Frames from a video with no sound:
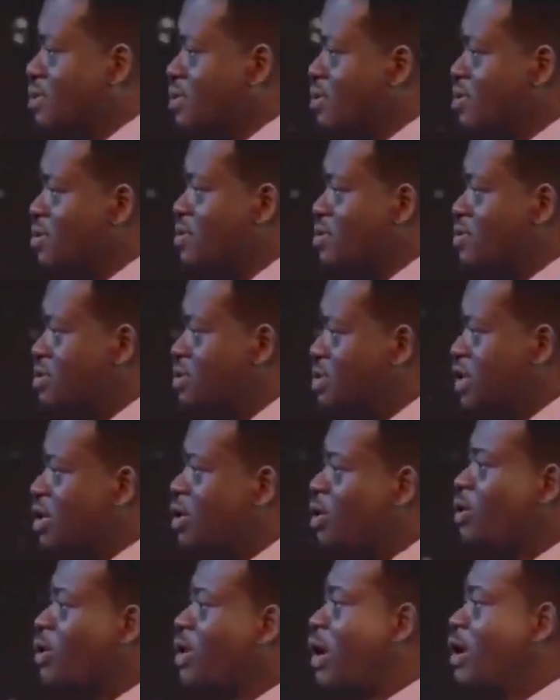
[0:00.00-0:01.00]
The
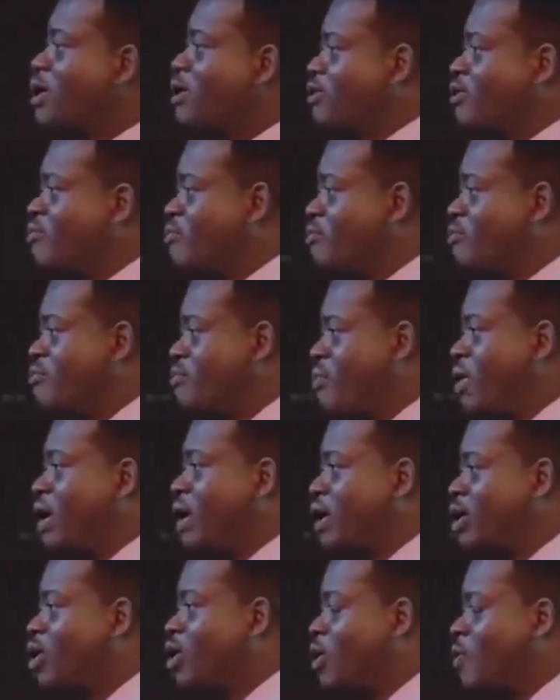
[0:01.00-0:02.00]
second kind of
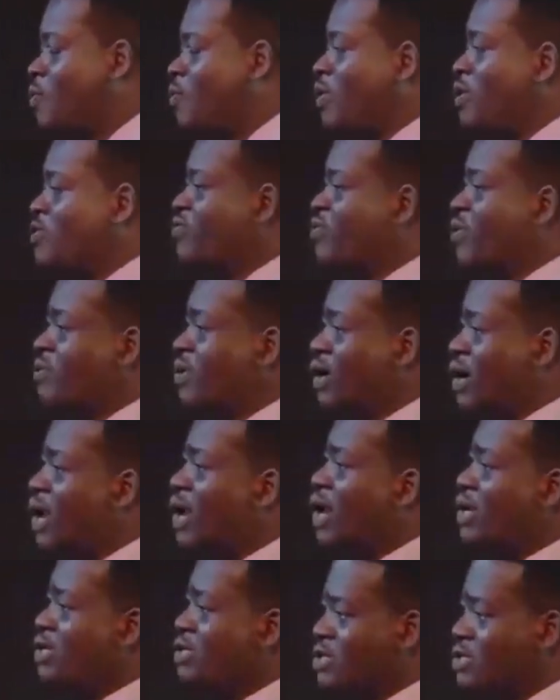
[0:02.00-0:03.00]
men operate from the
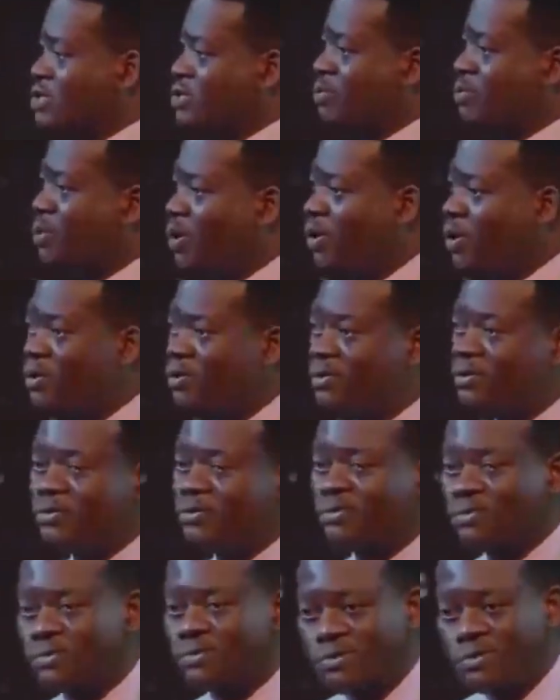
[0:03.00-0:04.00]
galaxies of God.
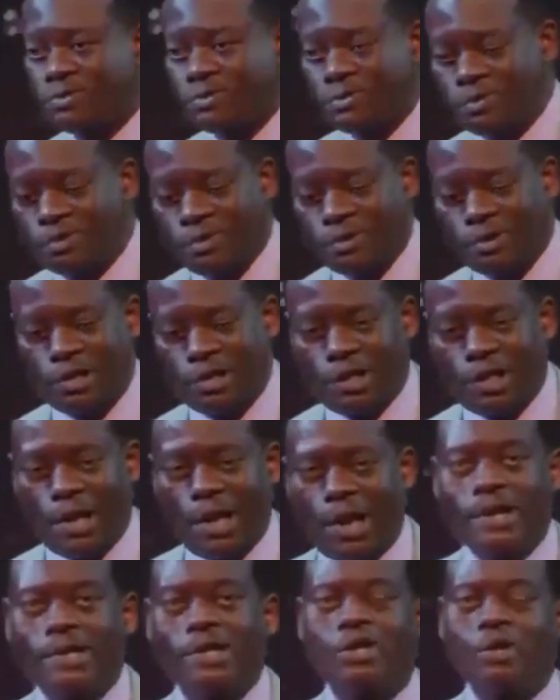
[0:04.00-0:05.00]

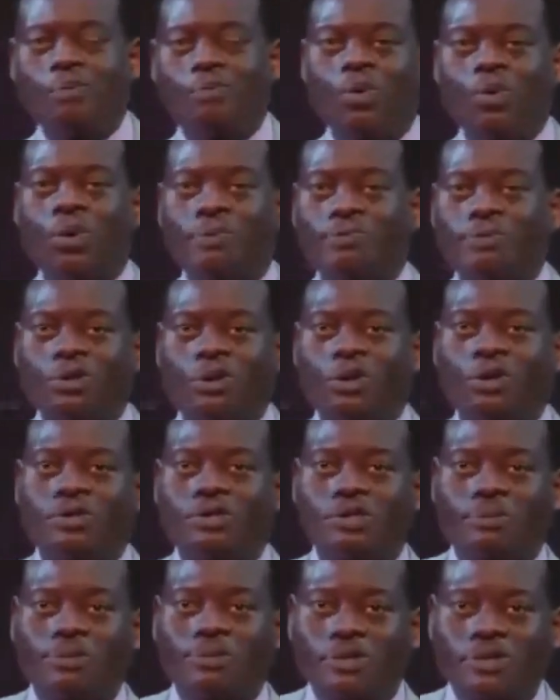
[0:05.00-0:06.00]
And in the book of John
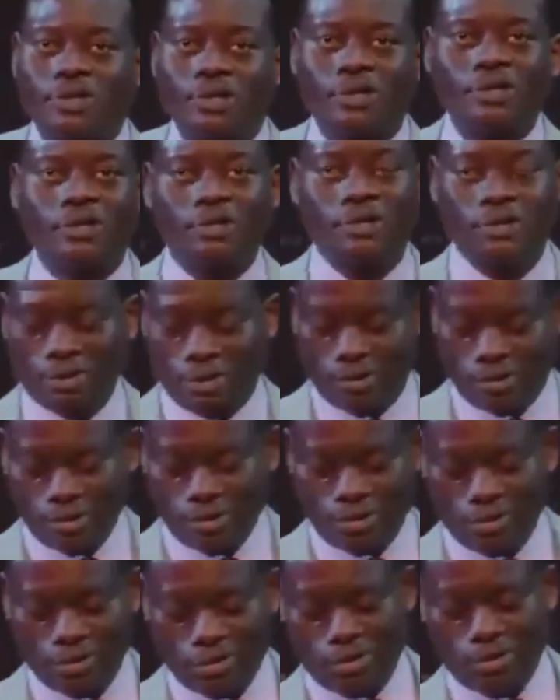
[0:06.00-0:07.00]
chapter 3,
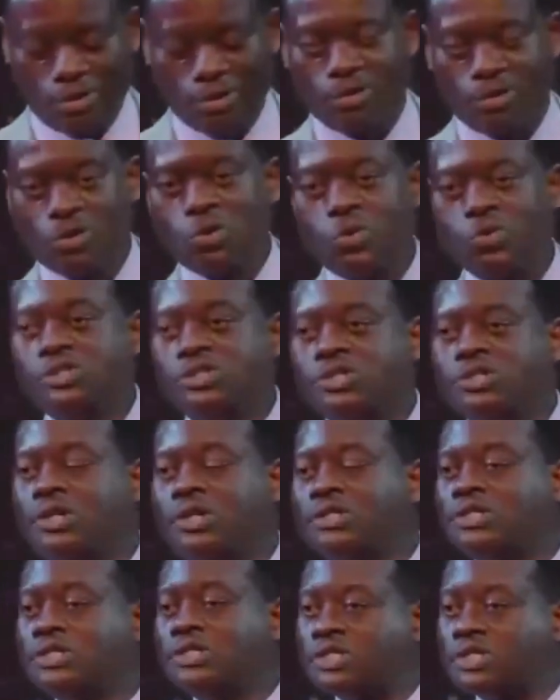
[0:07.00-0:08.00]
you will see a
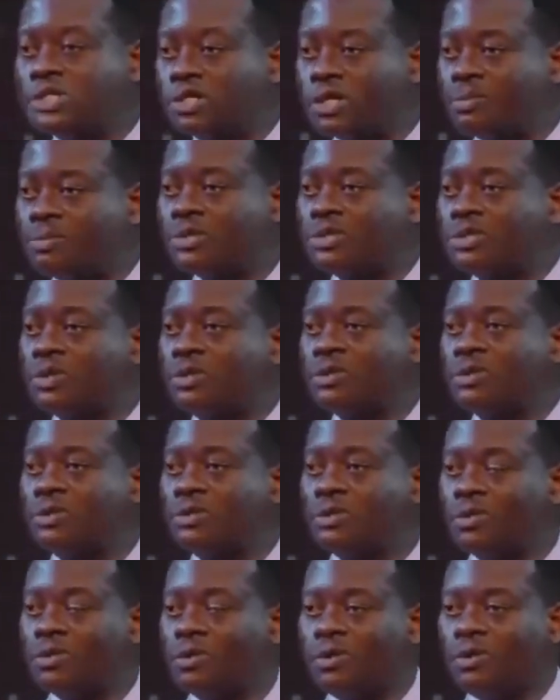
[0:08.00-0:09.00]

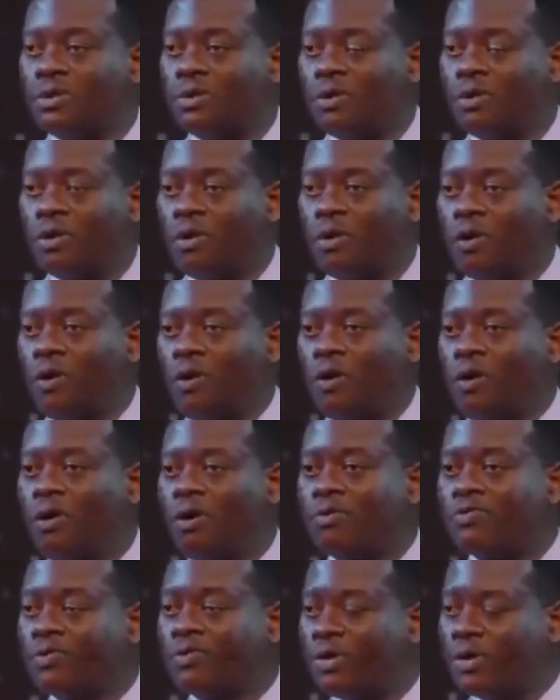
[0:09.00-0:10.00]
description
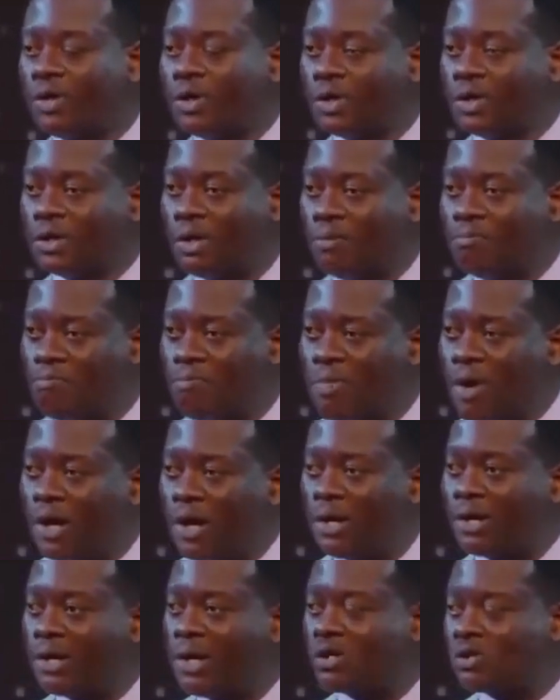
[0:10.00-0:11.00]
of the
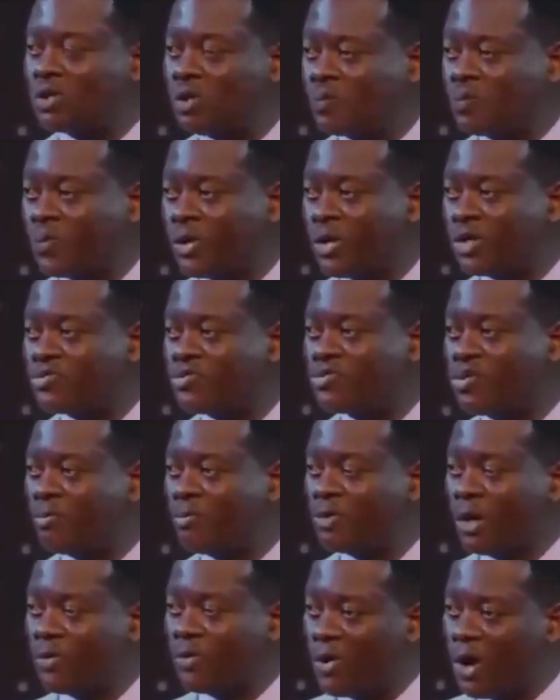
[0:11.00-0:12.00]
men that operate from
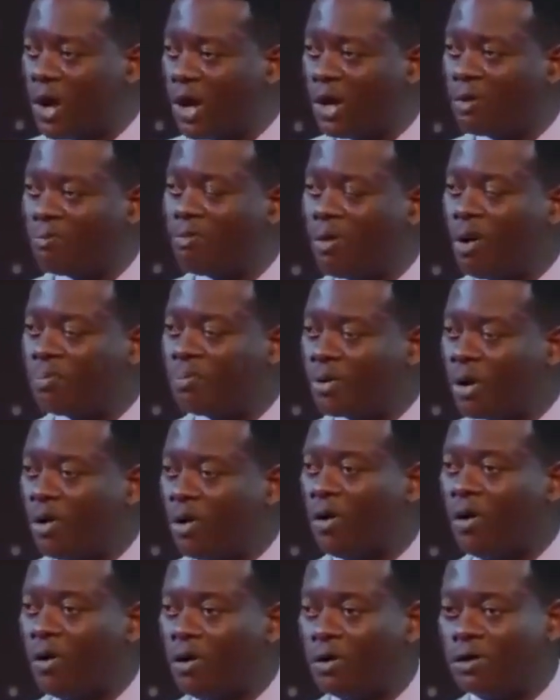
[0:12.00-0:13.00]
the realm of
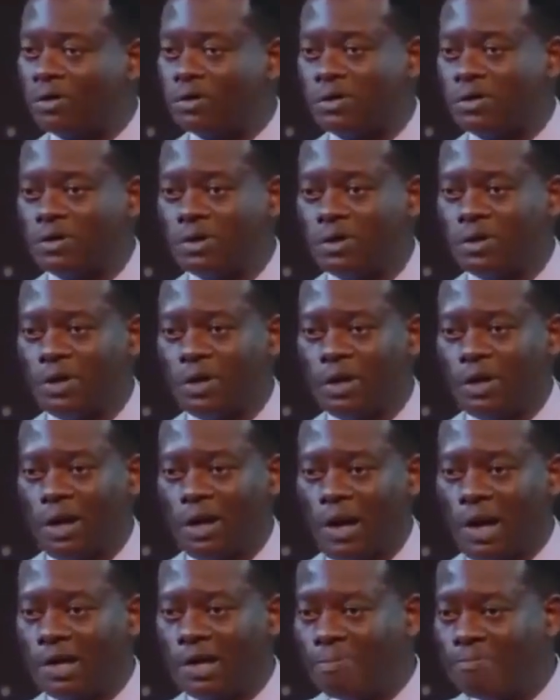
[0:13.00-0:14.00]
God
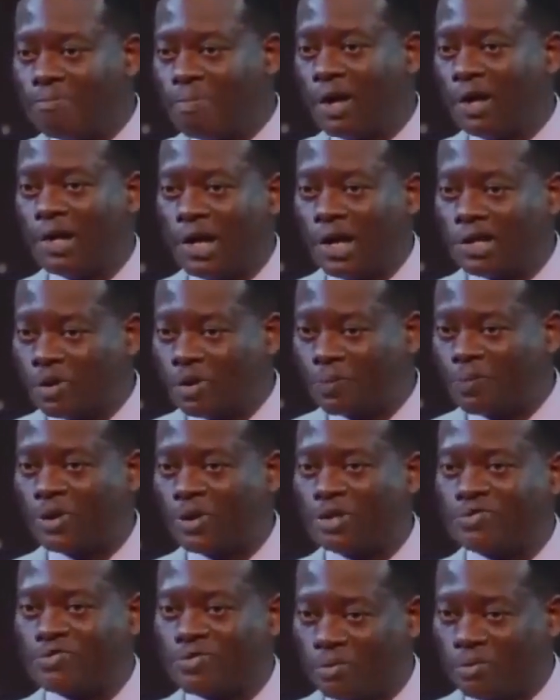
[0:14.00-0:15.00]
and the men that
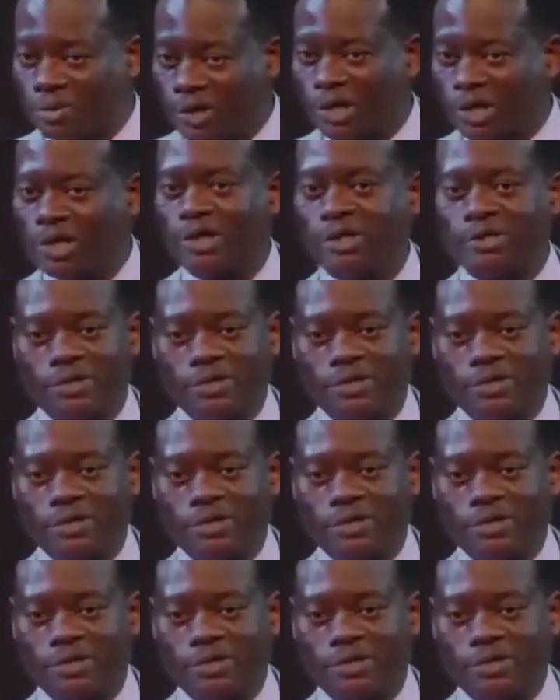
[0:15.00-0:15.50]
operate from the earth.